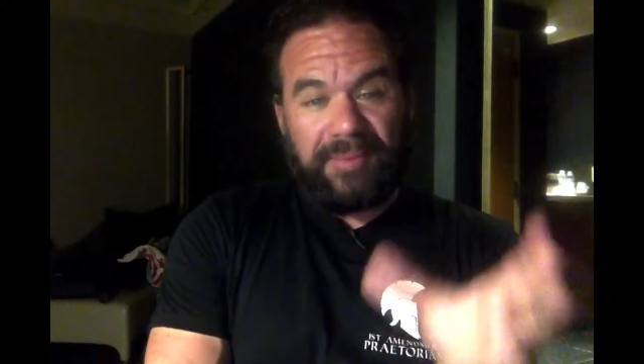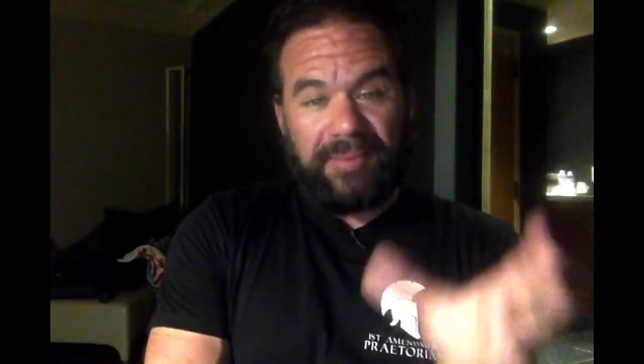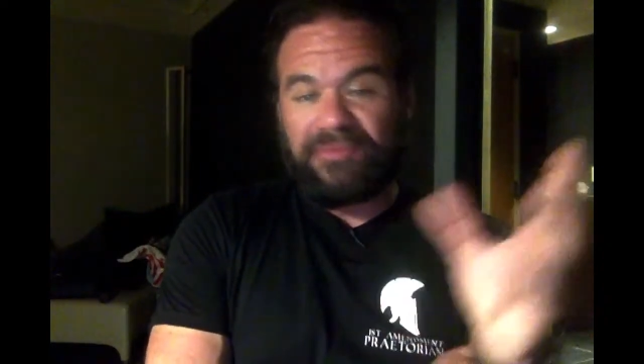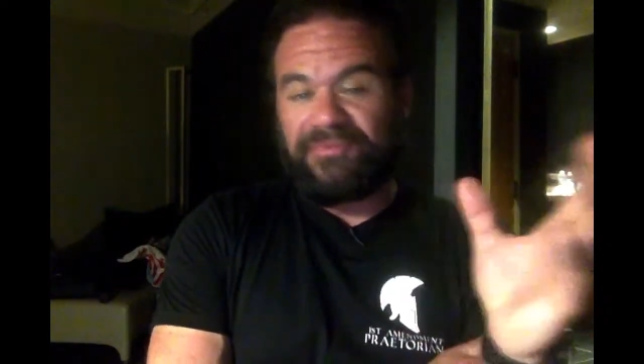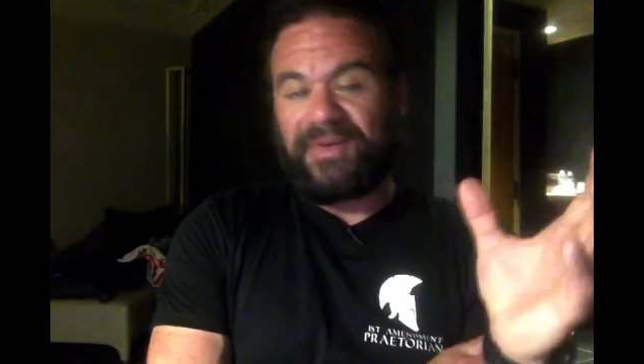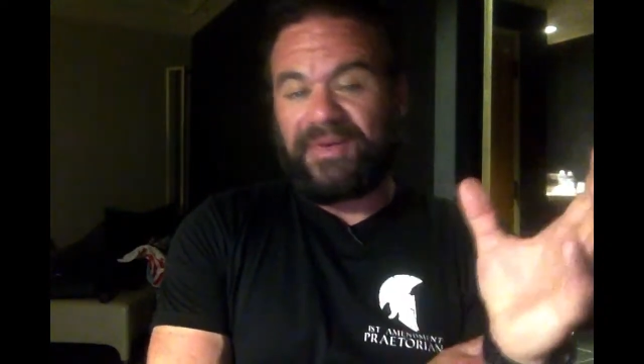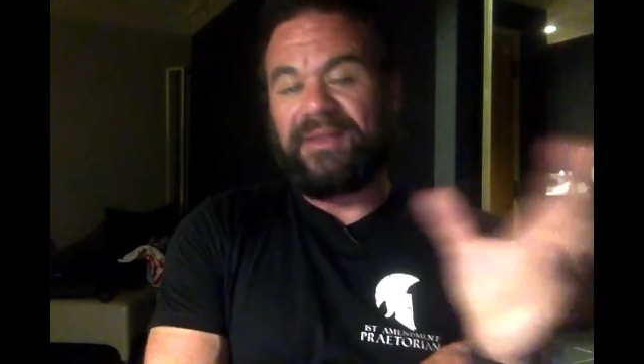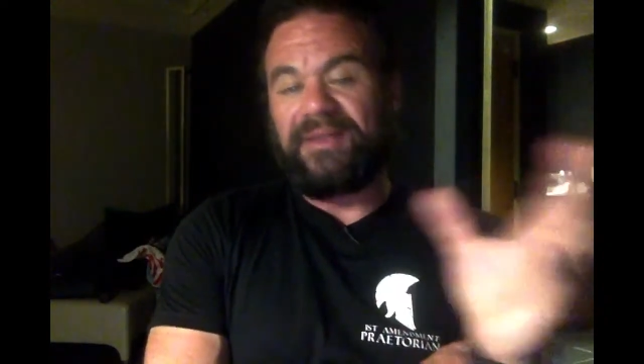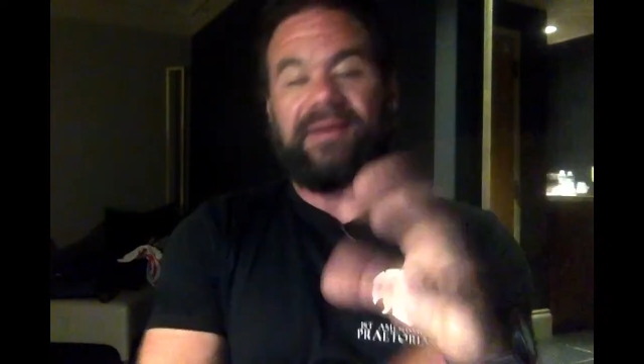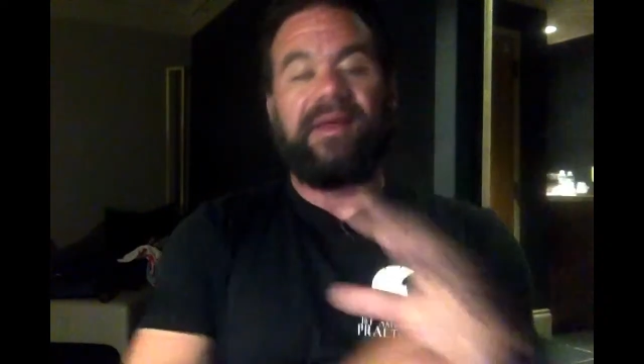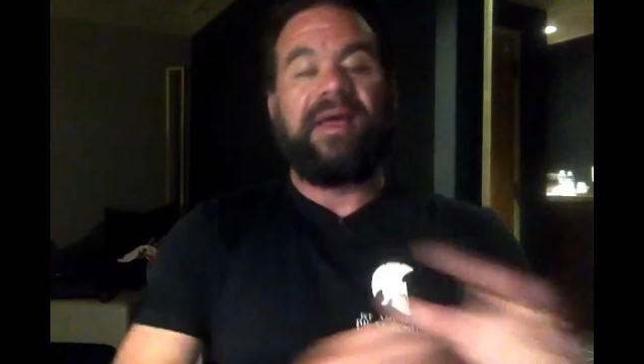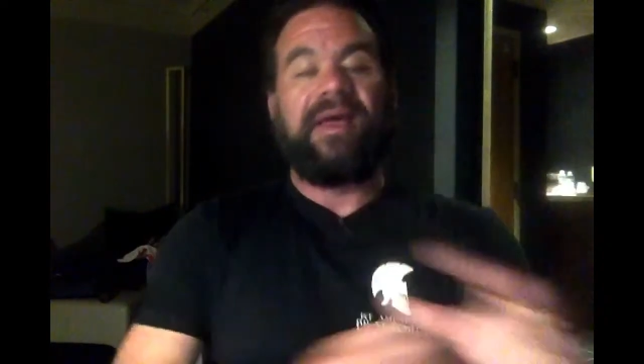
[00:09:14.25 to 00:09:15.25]
People
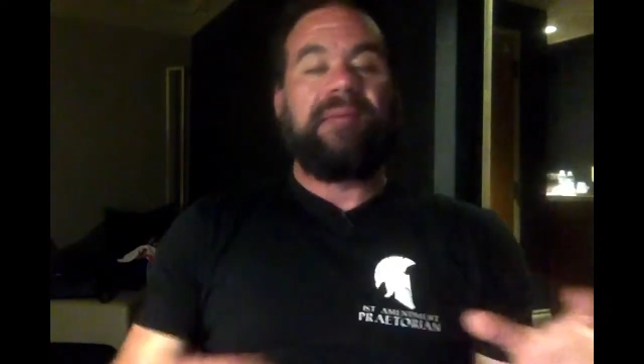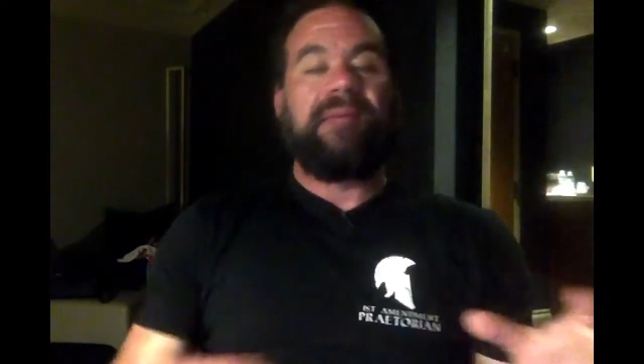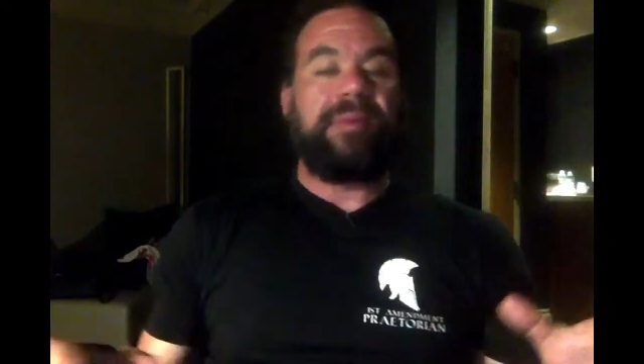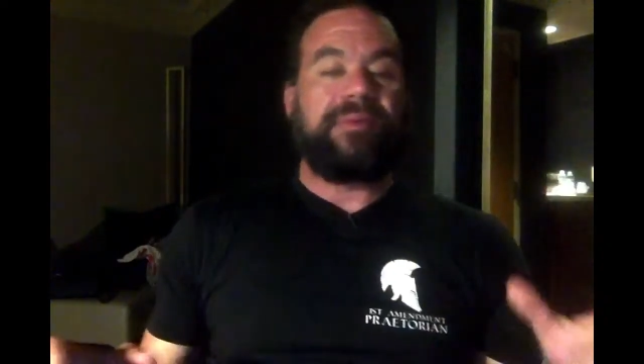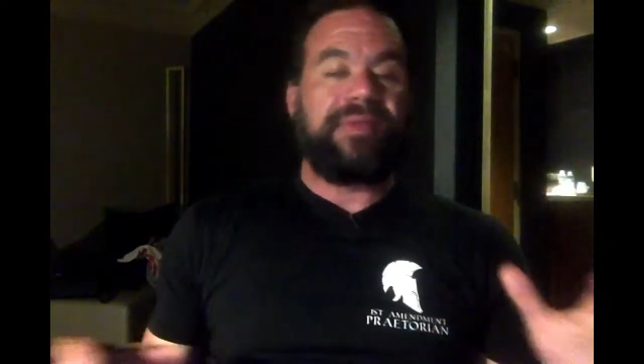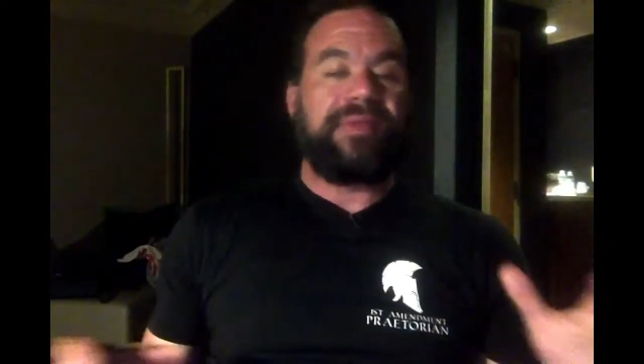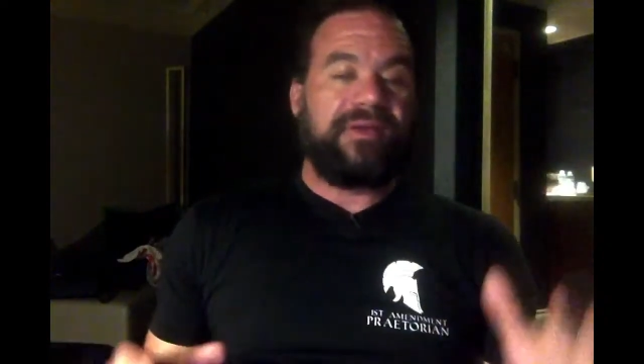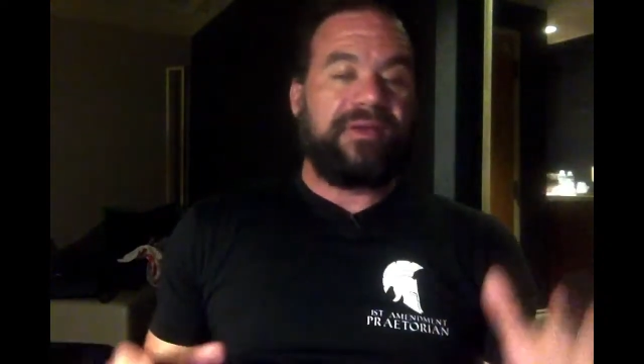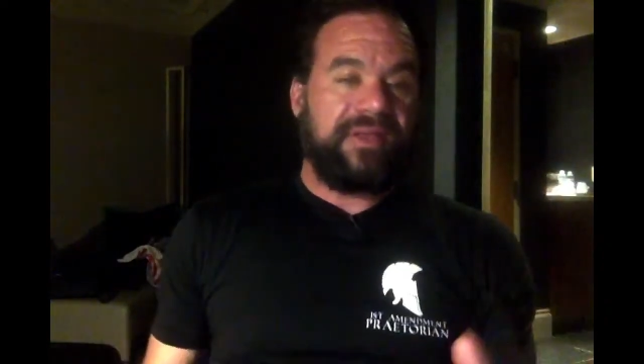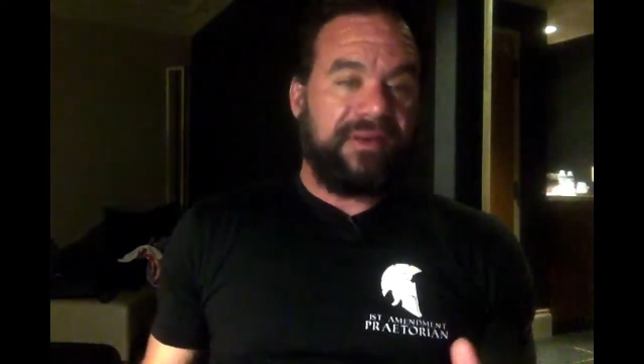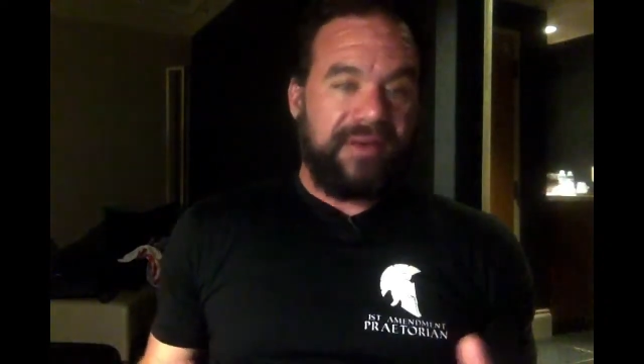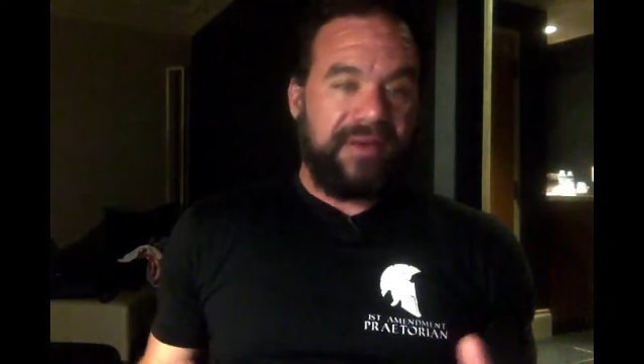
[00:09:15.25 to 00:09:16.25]
that
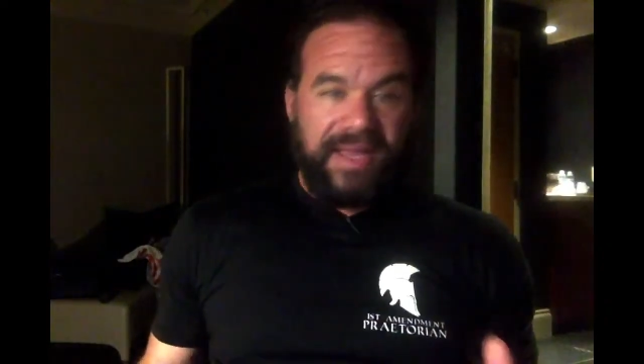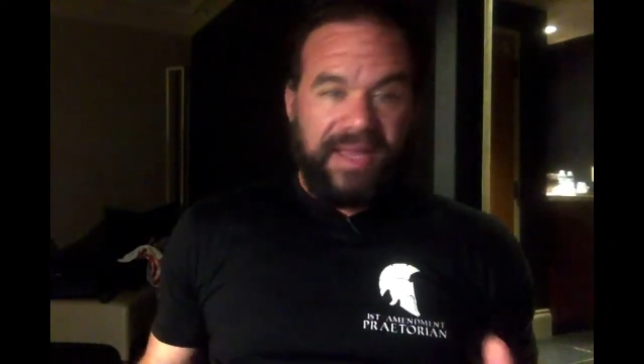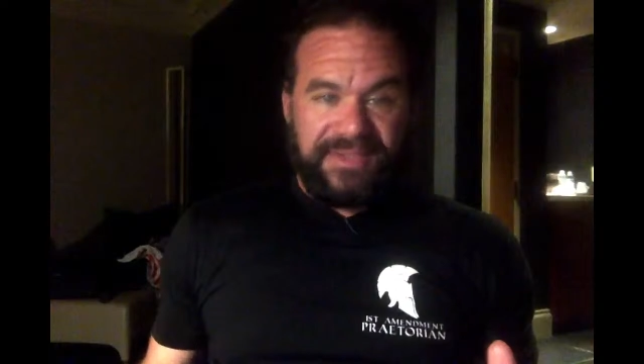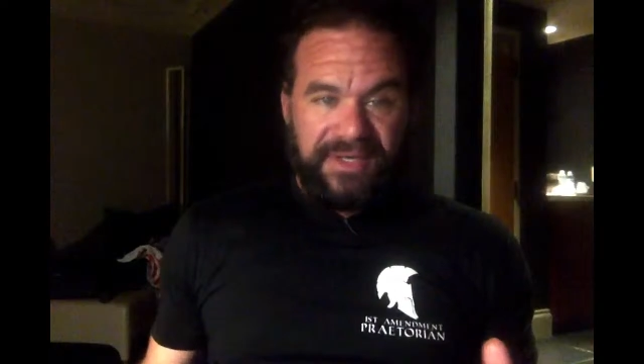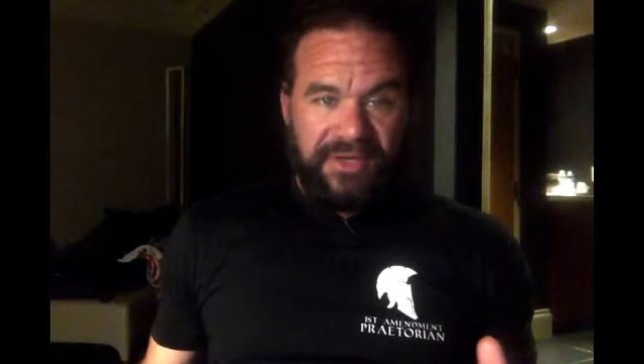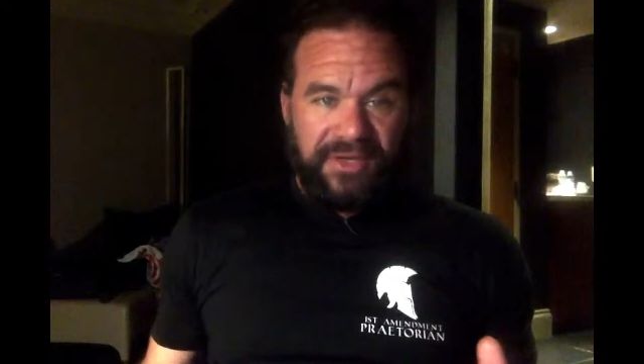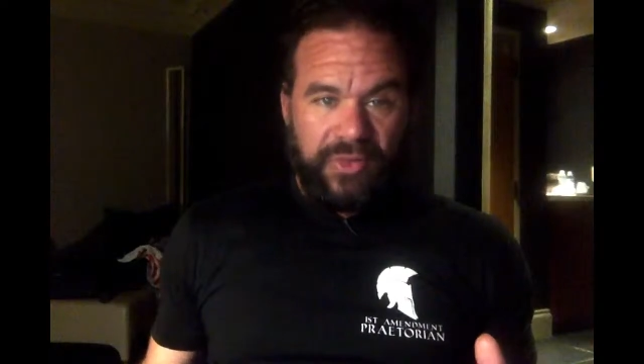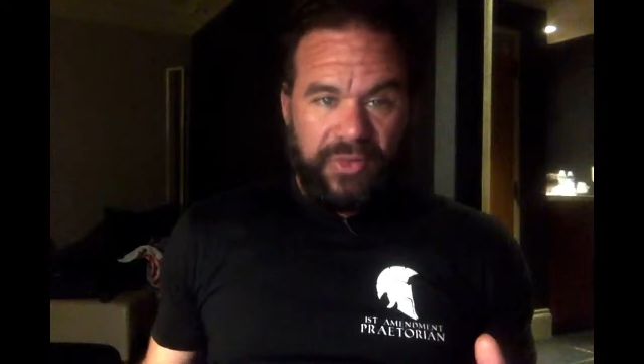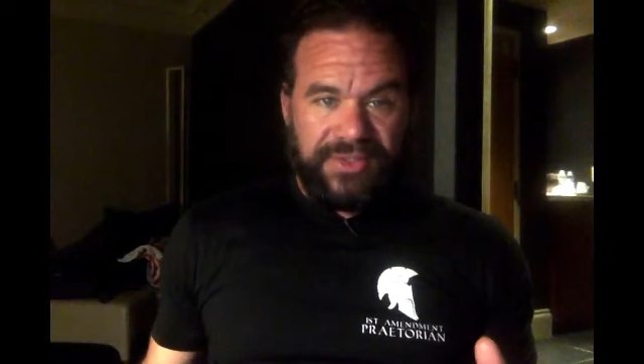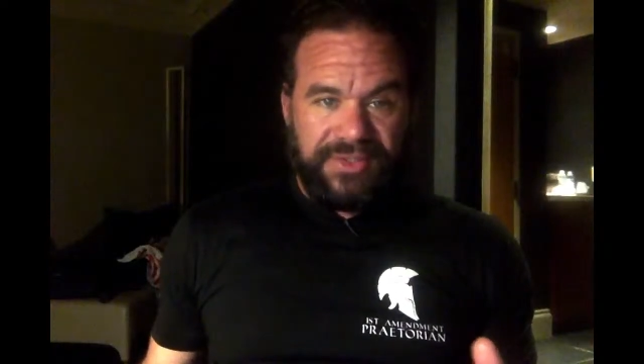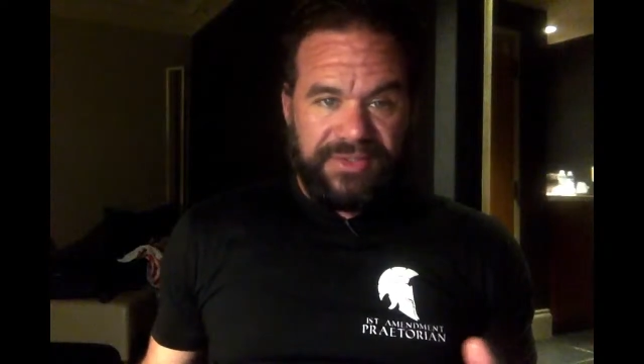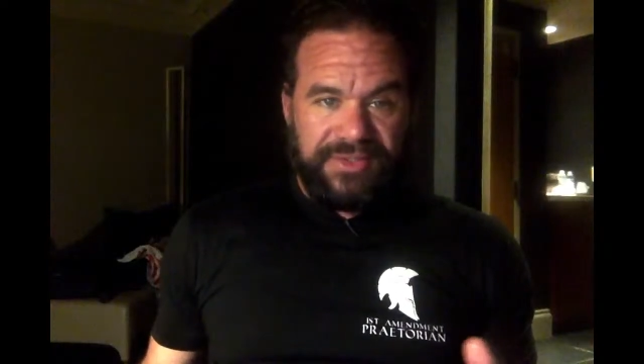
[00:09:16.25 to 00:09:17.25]
didn't ask any
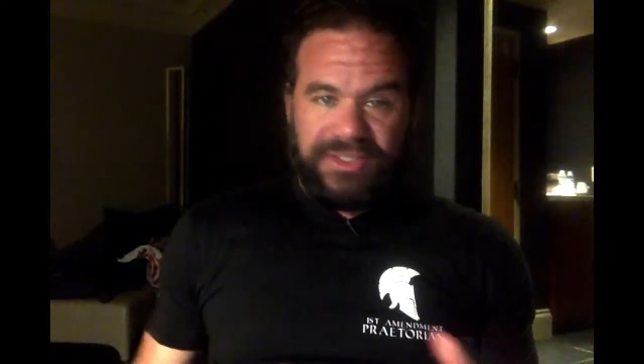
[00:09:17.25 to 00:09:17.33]
questions,